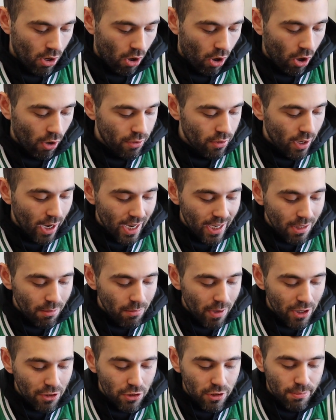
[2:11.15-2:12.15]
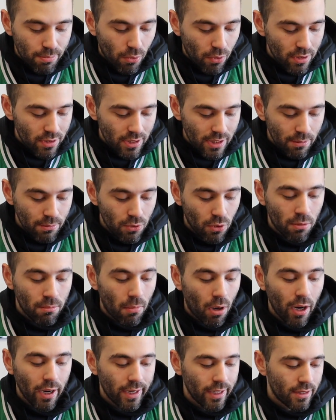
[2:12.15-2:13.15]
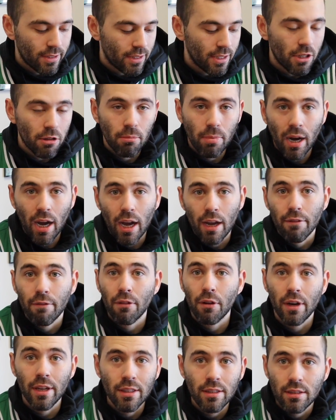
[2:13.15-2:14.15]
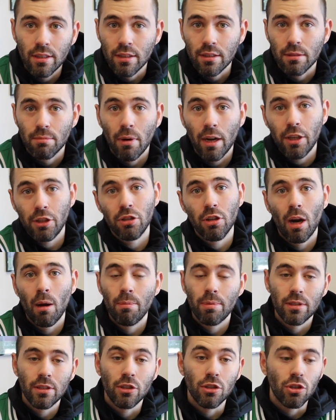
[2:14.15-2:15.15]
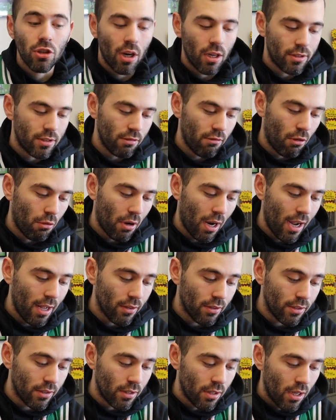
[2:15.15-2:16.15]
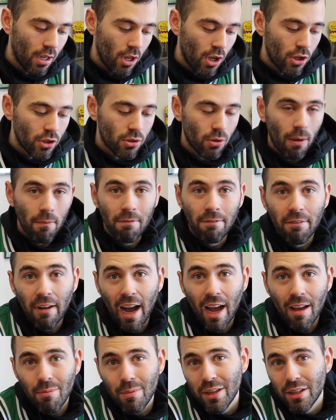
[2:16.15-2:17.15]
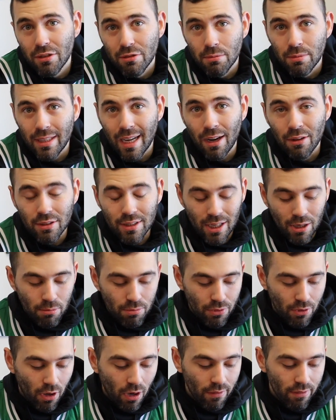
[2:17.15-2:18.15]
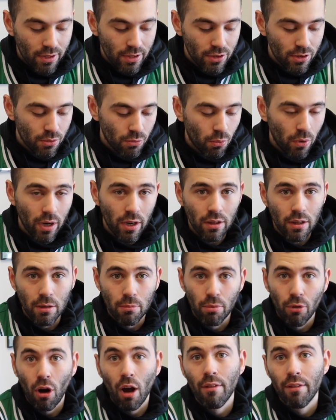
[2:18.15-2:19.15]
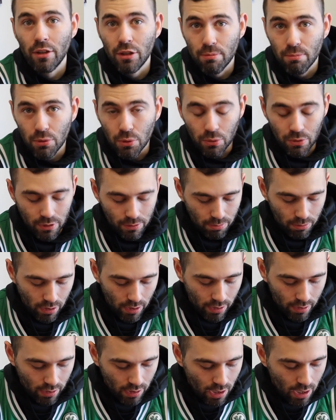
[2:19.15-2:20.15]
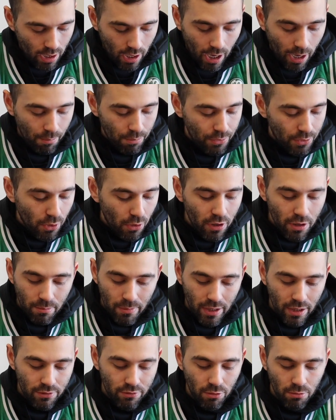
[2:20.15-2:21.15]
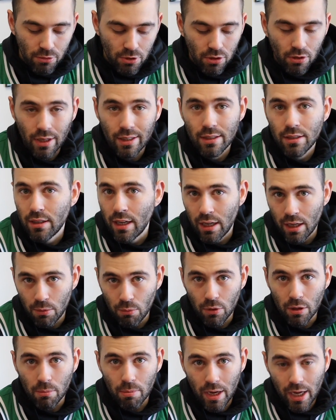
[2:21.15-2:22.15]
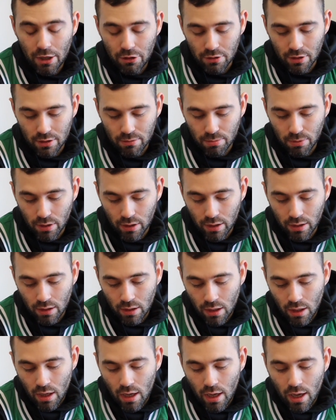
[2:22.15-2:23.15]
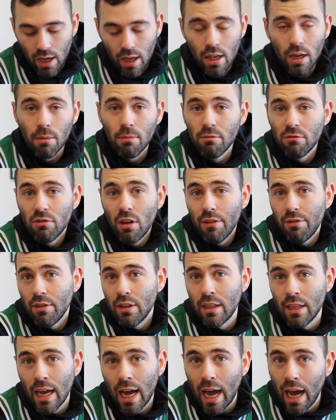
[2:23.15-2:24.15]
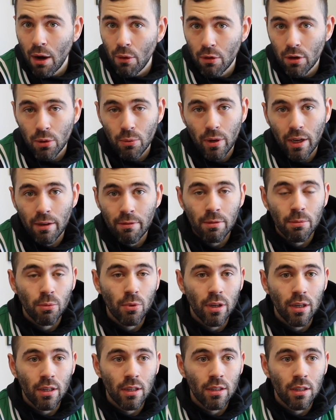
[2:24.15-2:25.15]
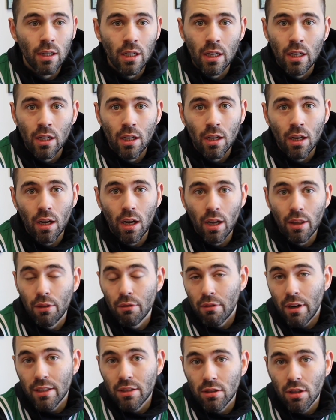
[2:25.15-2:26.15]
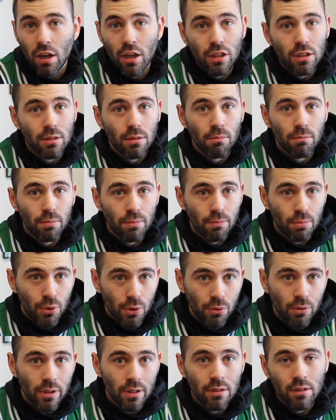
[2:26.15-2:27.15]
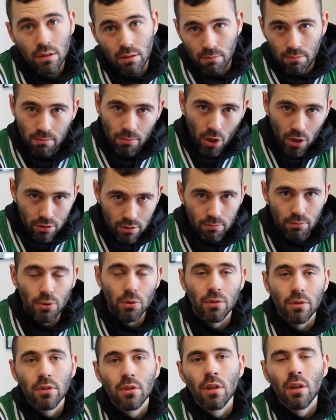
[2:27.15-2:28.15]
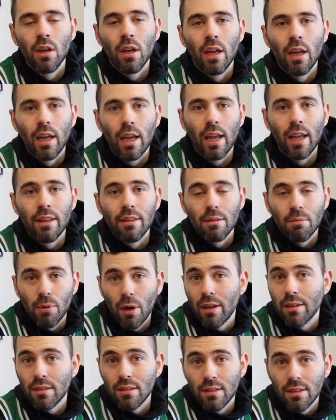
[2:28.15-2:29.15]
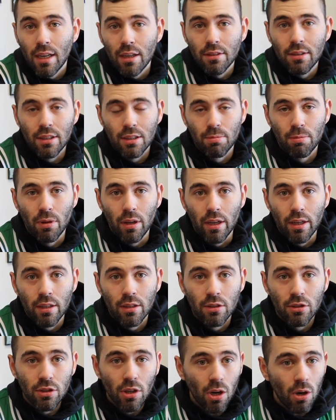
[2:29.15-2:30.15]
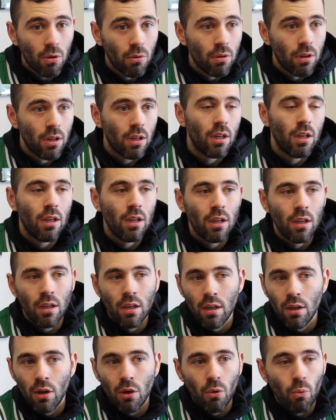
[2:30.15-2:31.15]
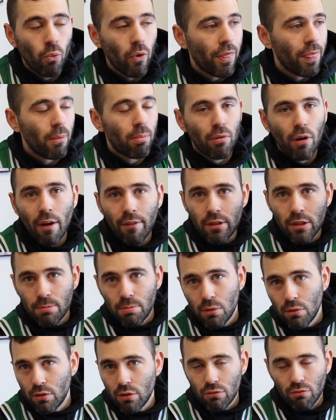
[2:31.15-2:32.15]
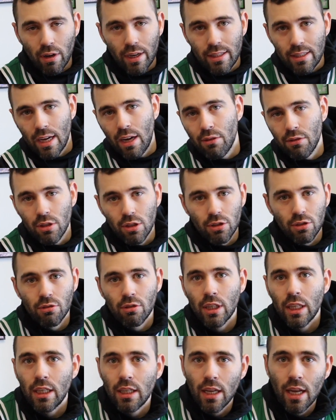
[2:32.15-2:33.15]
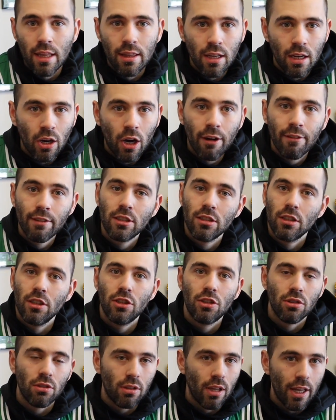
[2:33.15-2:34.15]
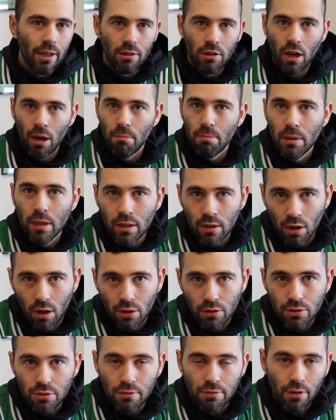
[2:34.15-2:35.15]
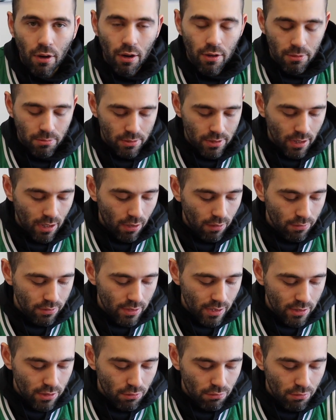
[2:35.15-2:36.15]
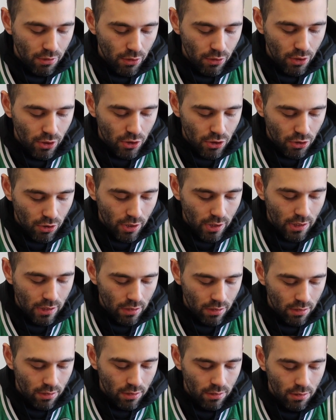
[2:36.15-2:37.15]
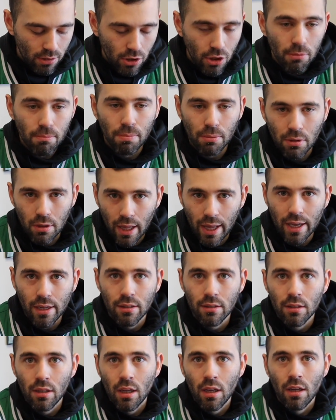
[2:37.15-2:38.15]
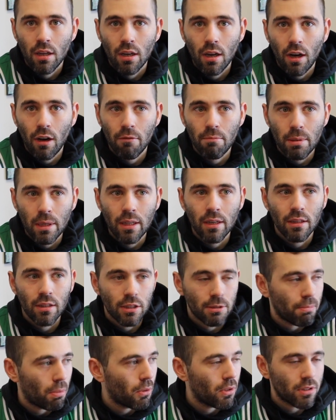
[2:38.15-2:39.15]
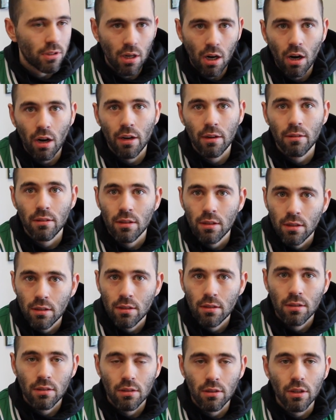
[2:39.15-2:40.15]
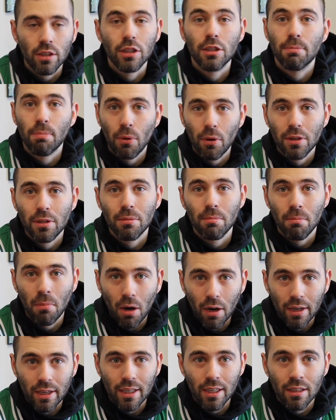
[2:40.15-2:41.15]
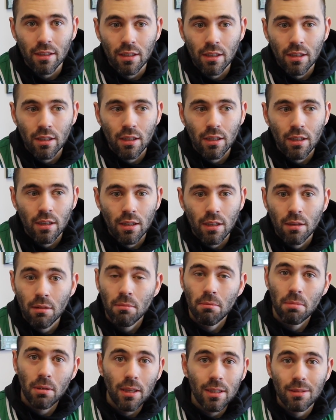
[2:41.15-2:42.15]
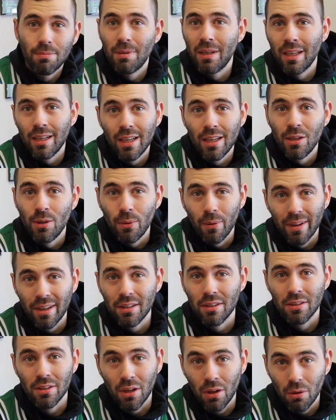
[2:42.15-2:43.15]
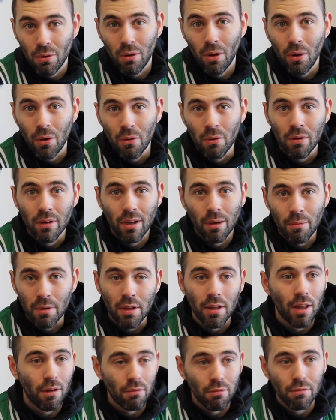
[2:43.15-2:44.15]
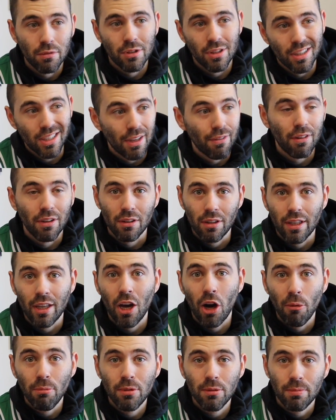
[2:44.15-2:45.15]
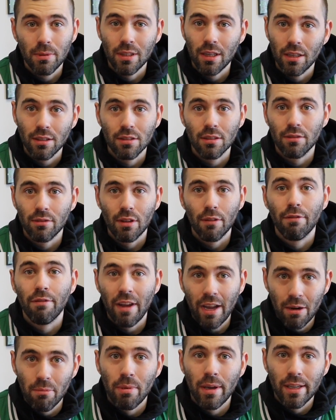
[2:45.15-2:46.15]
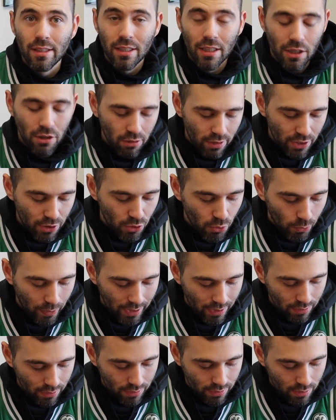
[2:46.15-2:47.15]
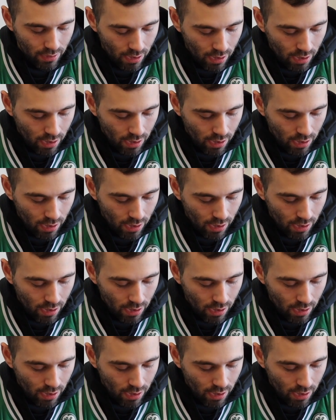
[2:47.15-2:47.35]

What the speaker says: Are there any major sports teams or markets nearby? For instance, my shop is in Johnston, Rhode Island. So I'm 5 minutes from downtown Providence, where the Providence Bruins play. I'm 30 minutes from Gillette Stadium, where the Patriots play. And I'm roughly an hour away from where the Red Sox, Bruins, Boston Bruins, and the Boston Celtics play. So with the Providence Bruins right down the street, and then obviously Gillette not being all too far themselves, it's a really good blend of being in a sports card or a sports market, plus being in New England alone. I mean, that significantly helps because of the fan base here in New England.